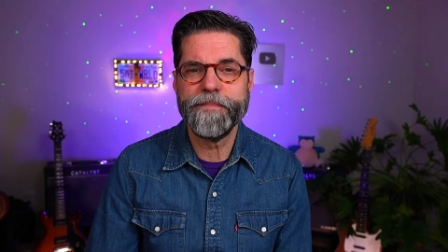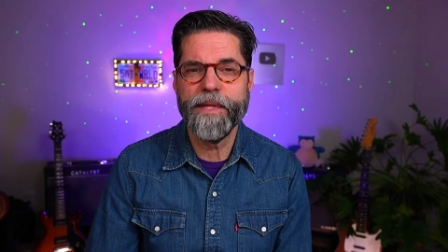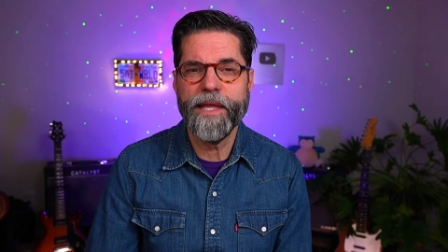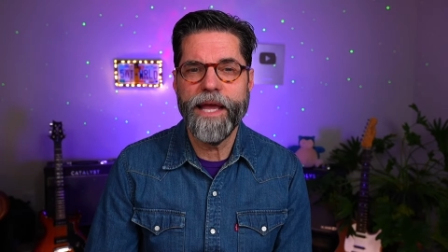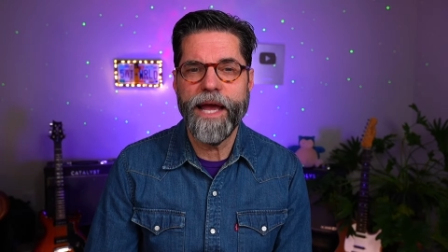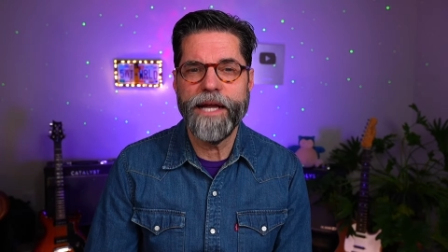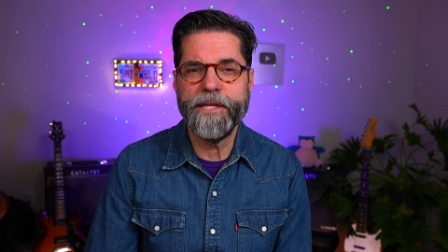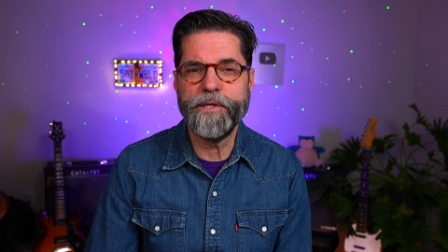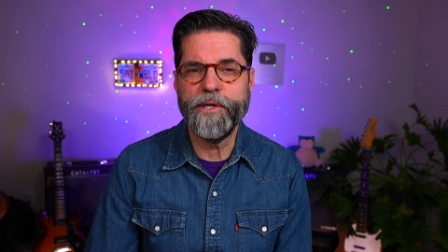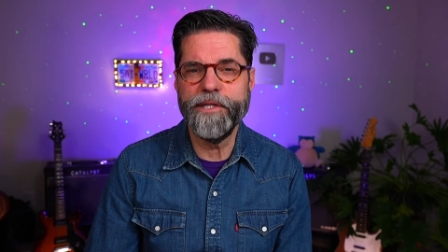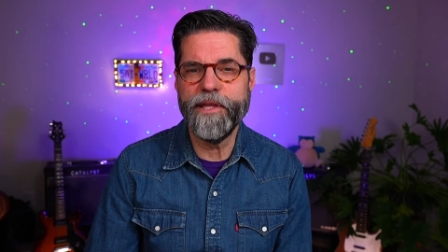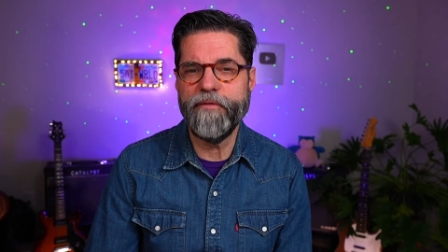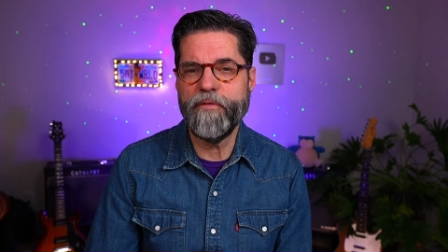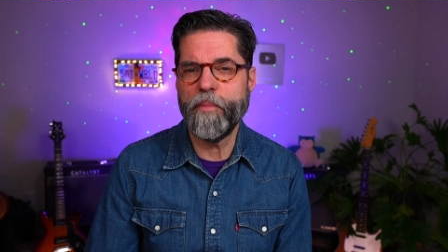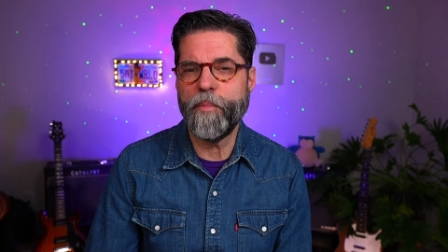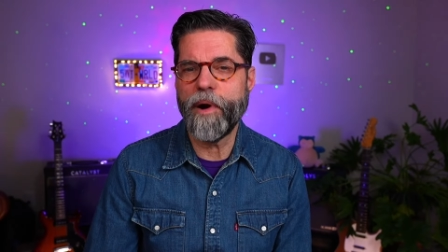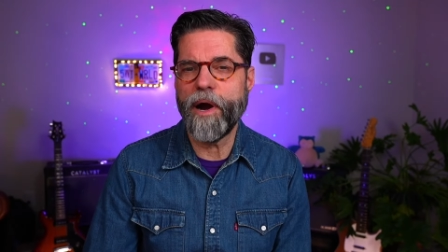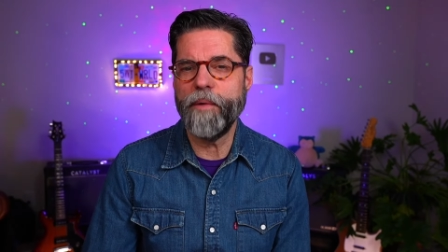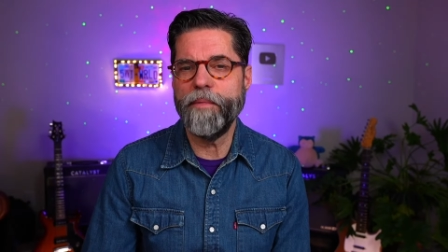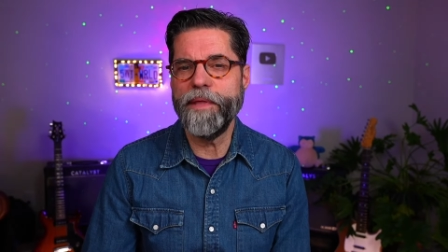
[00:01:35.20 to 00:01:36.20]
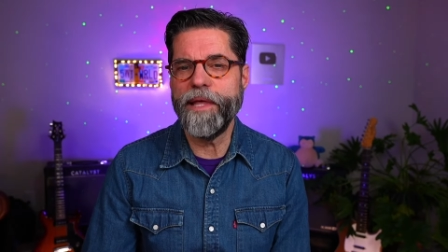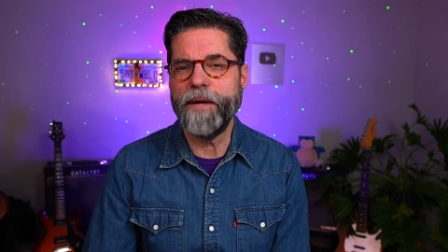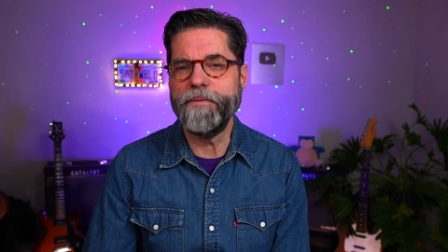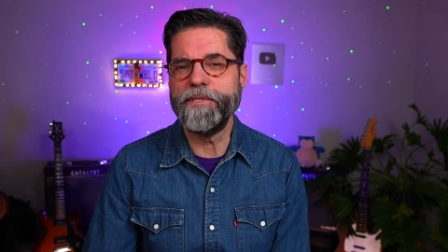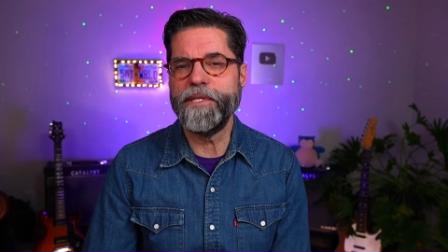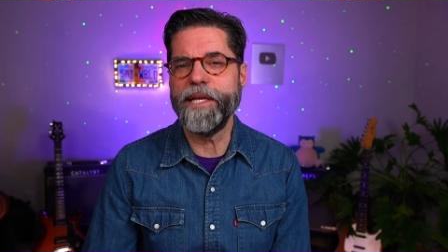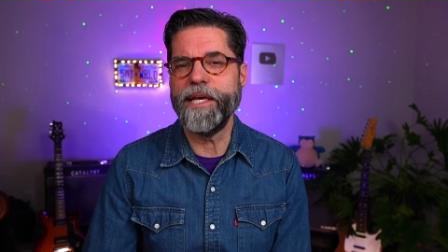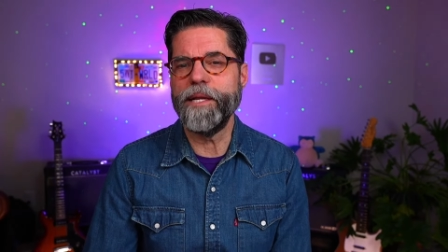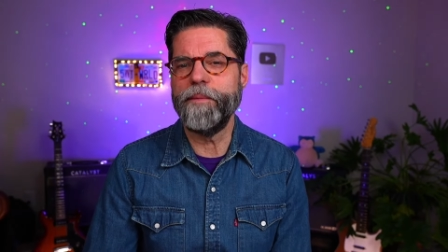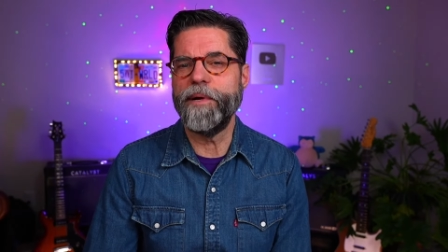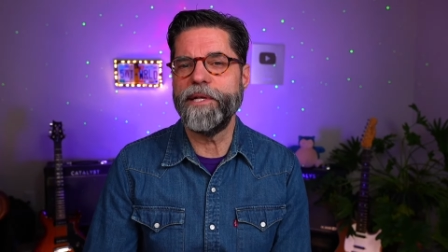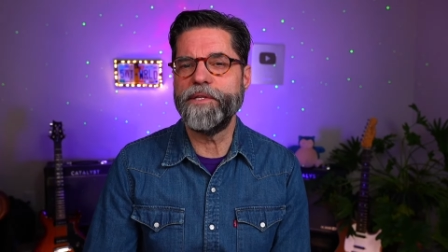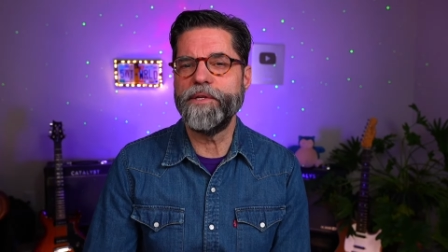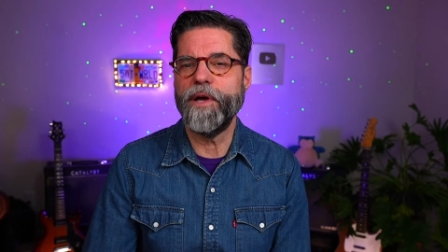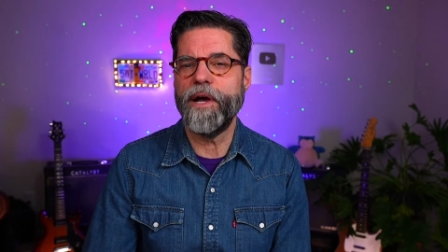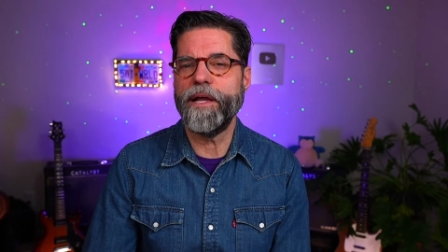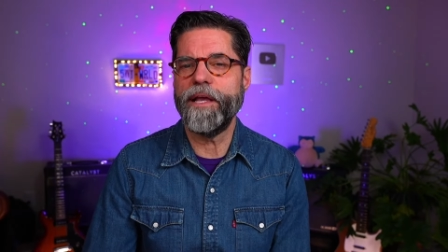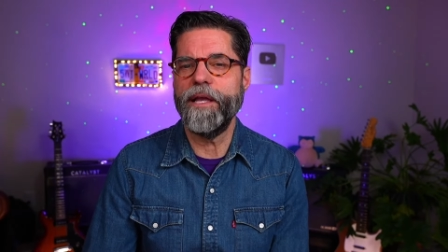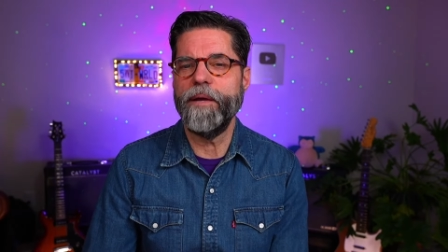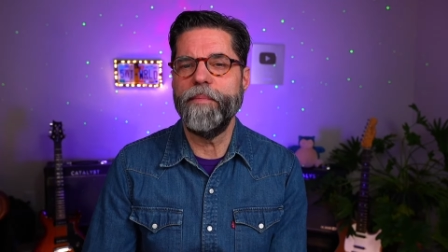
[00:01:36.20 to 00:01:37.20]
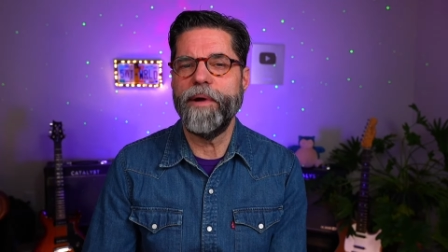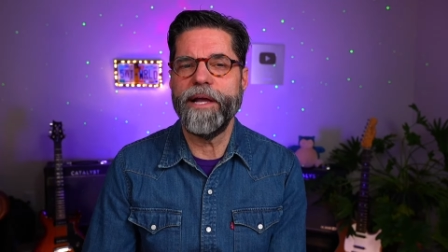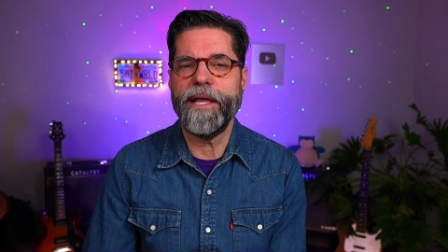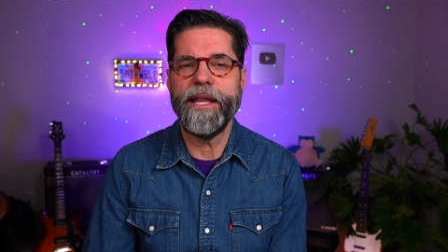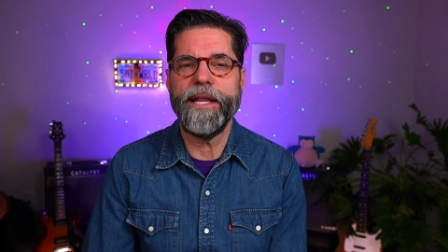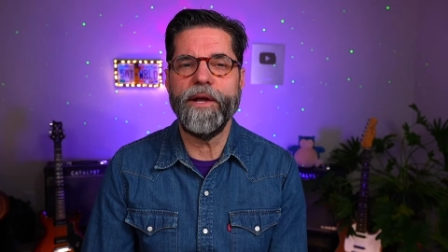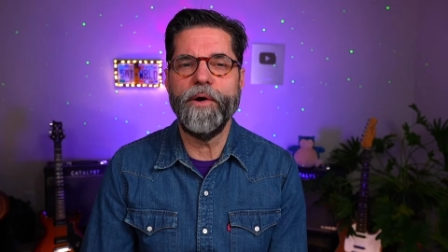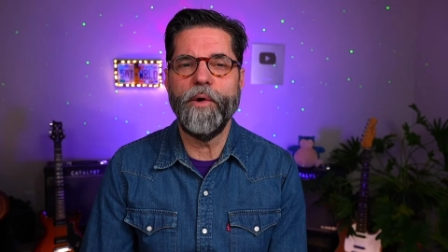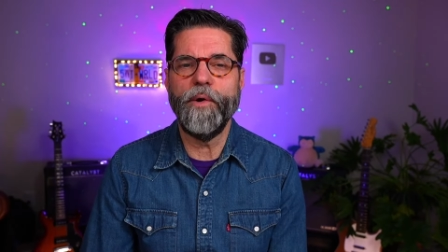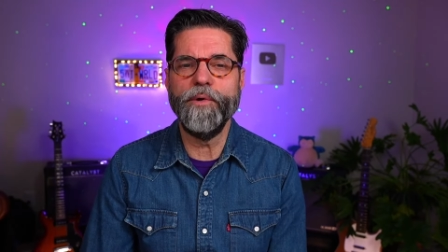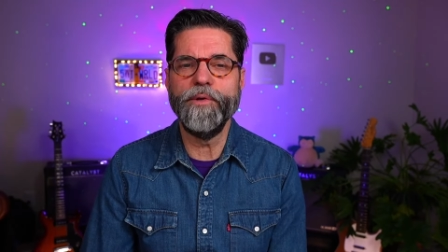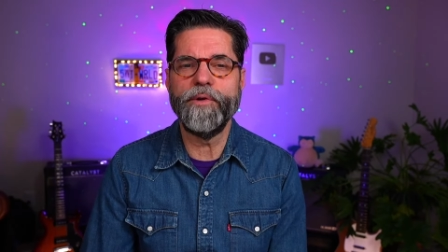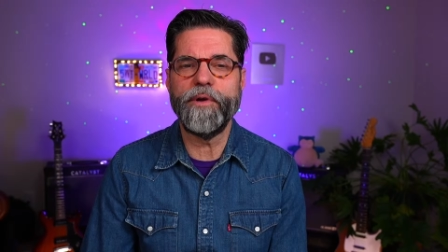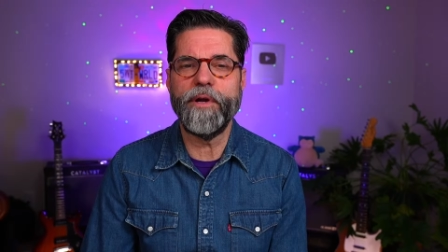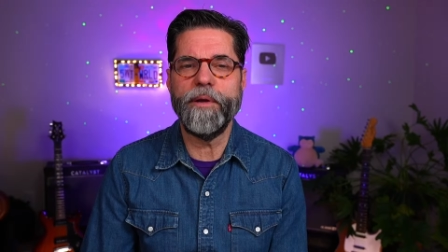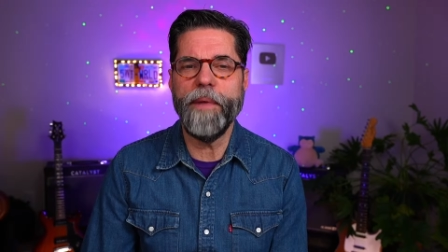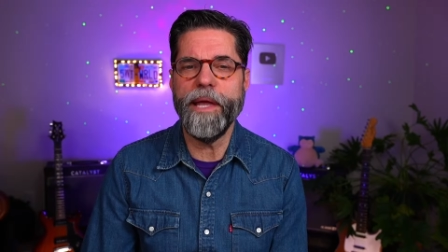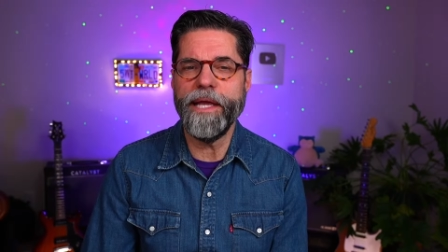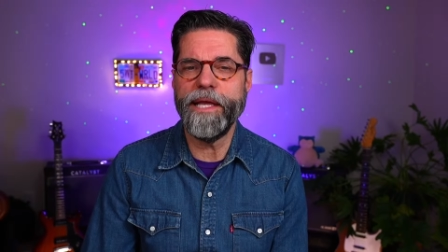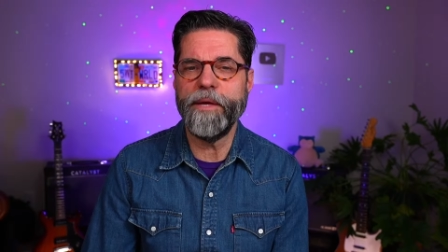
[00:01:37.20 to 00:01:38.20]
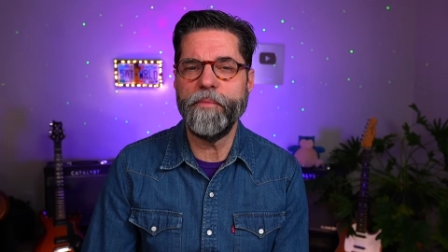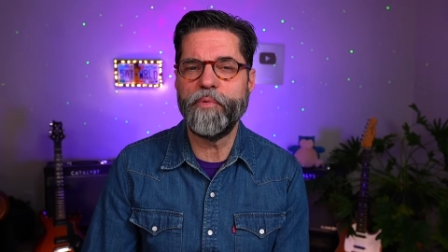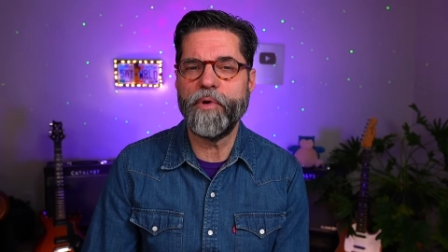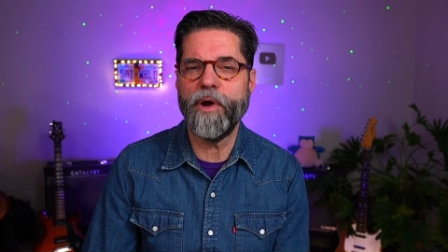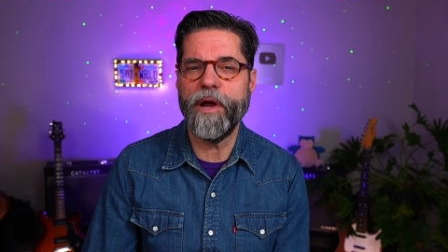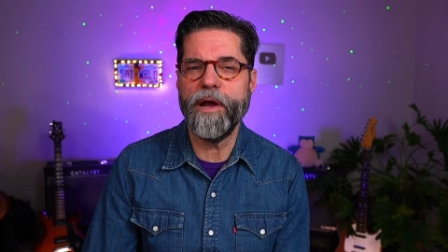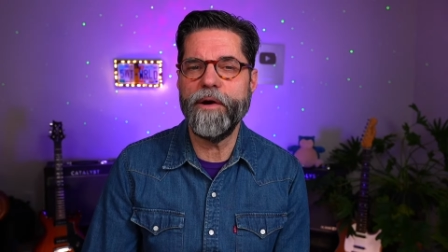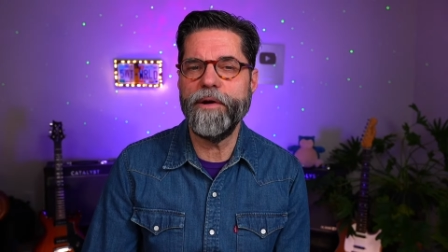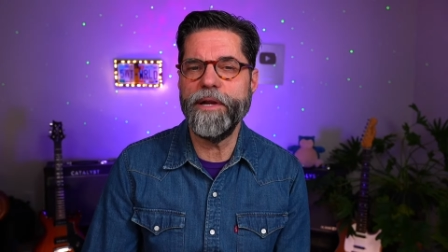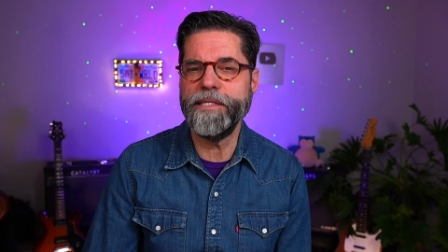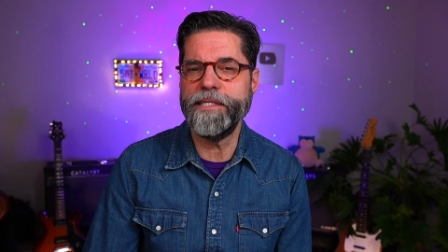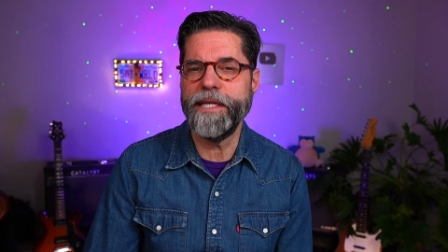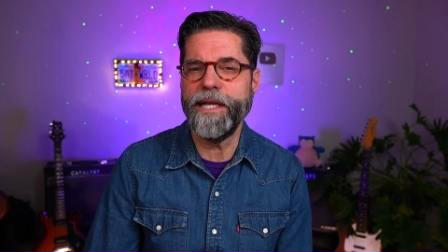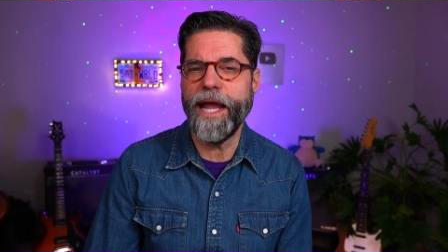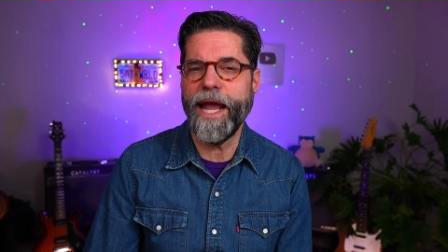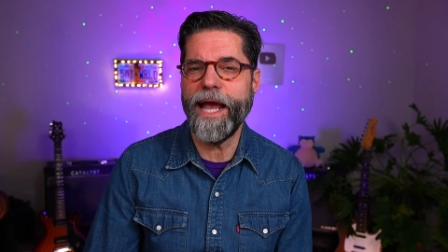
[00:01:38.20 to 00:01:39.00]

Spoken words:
I told David Barber that I was thinking about talking about getting older and making priorities and